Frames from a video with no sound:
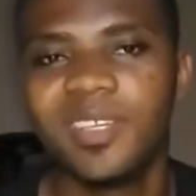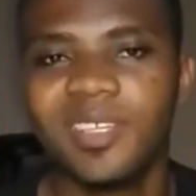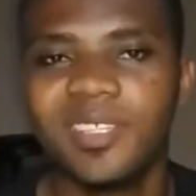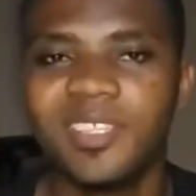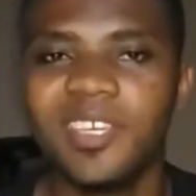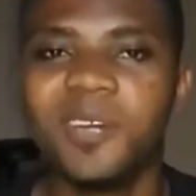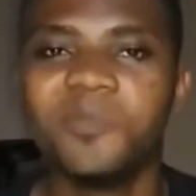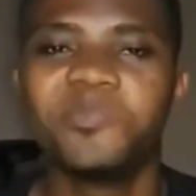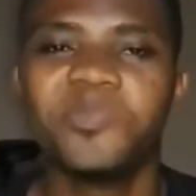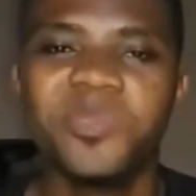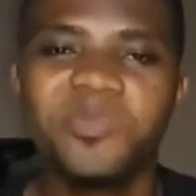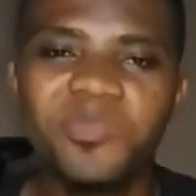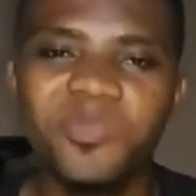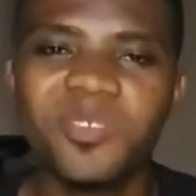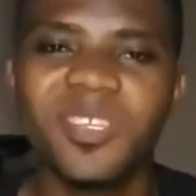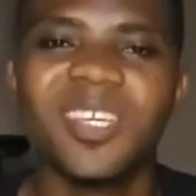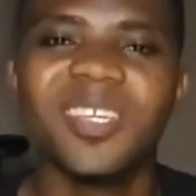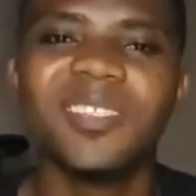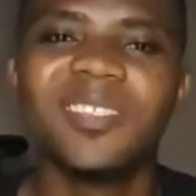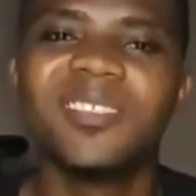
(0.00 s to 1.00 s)
There are
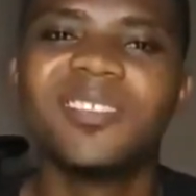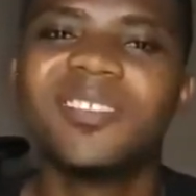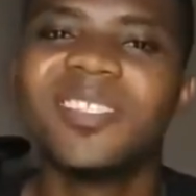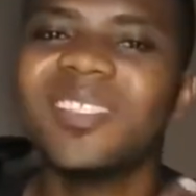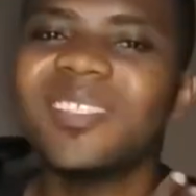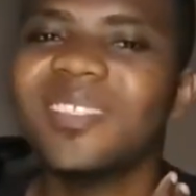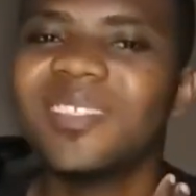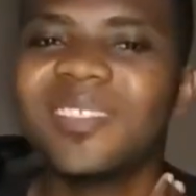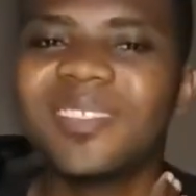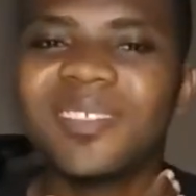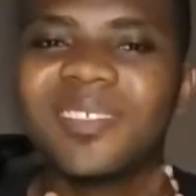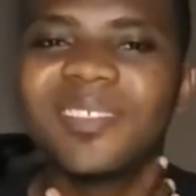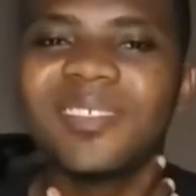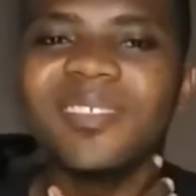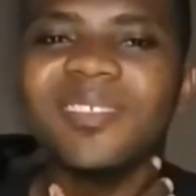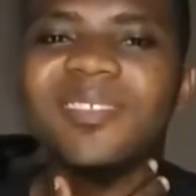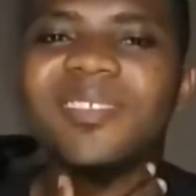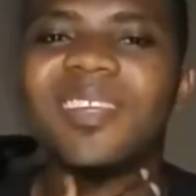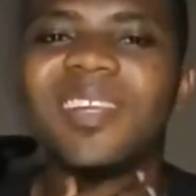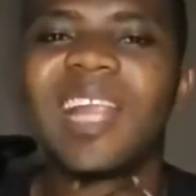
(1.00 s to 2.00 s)
people that drink
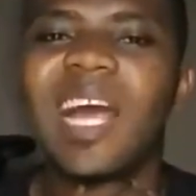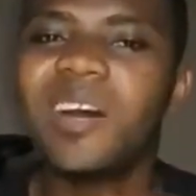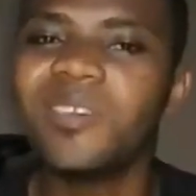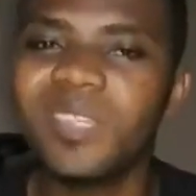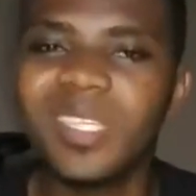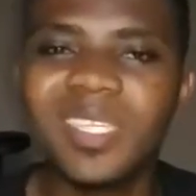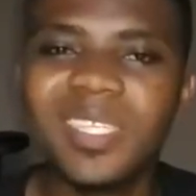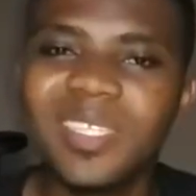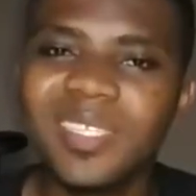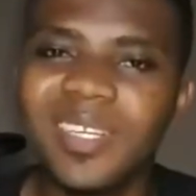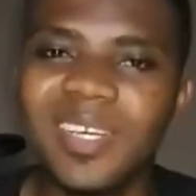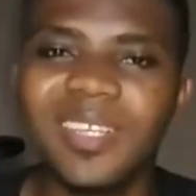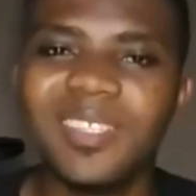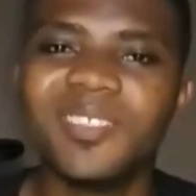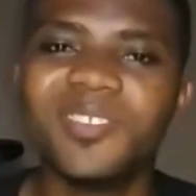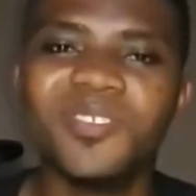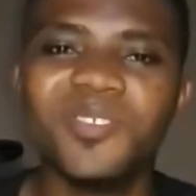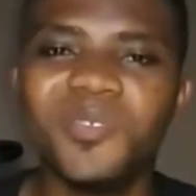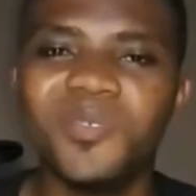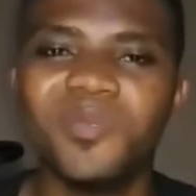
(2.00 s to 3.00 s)
loudly that,
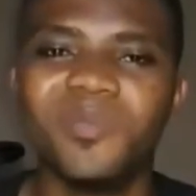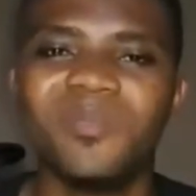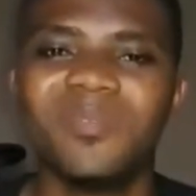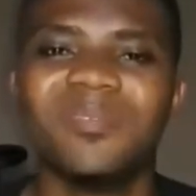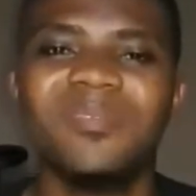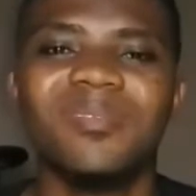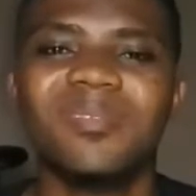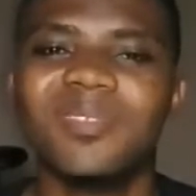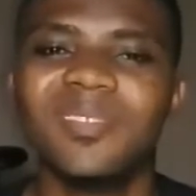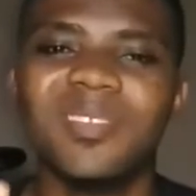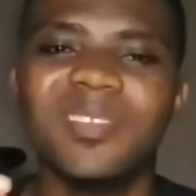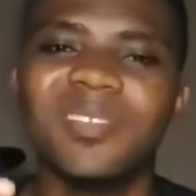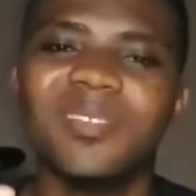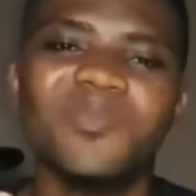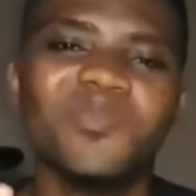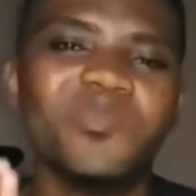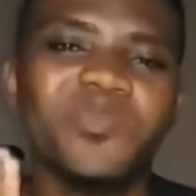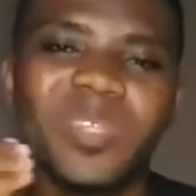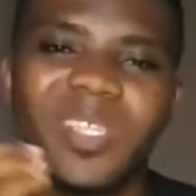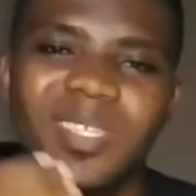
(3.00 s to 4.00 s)

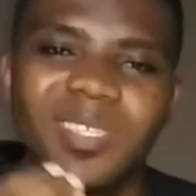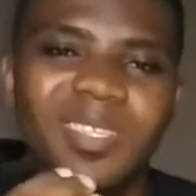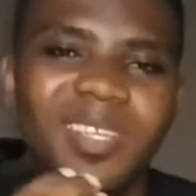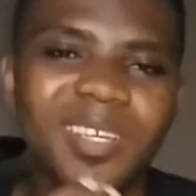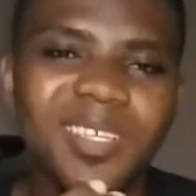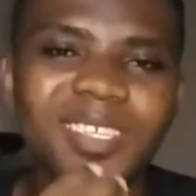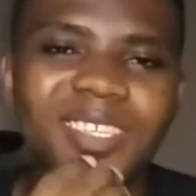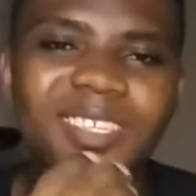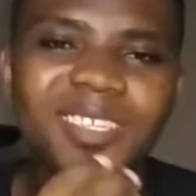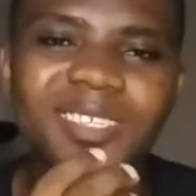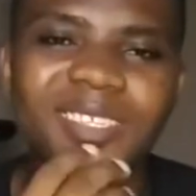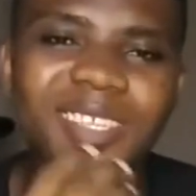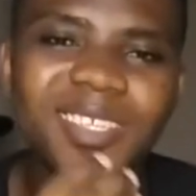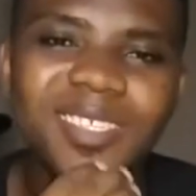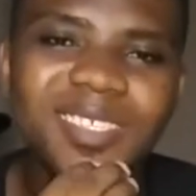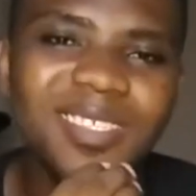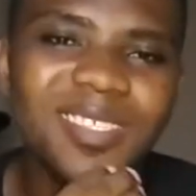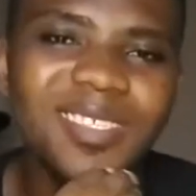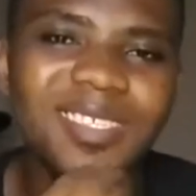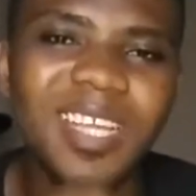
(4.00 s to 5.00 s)
it brings an
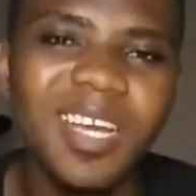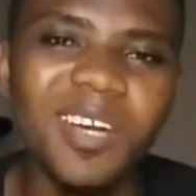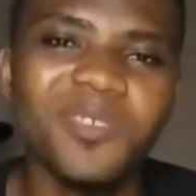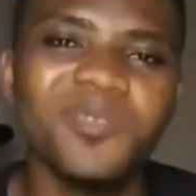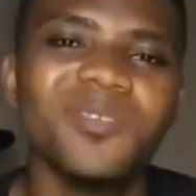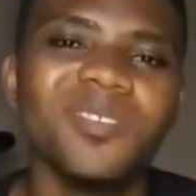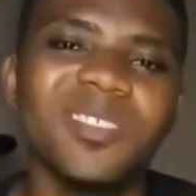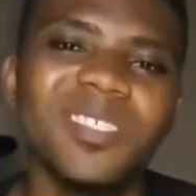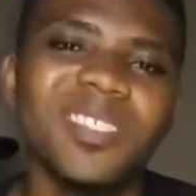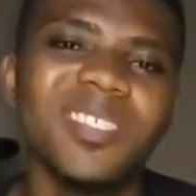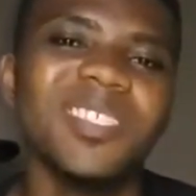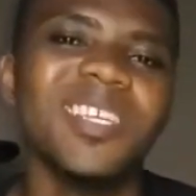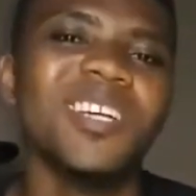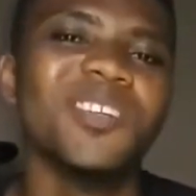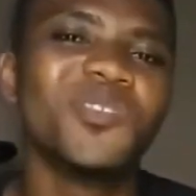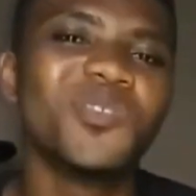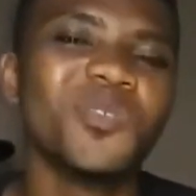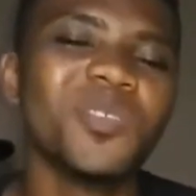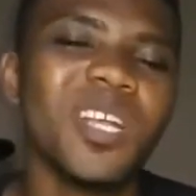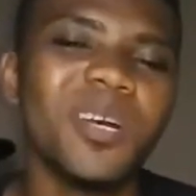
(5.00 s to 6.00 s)
irritating sound in
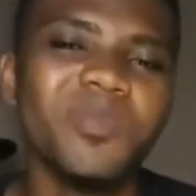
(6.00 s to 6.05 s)
their throat.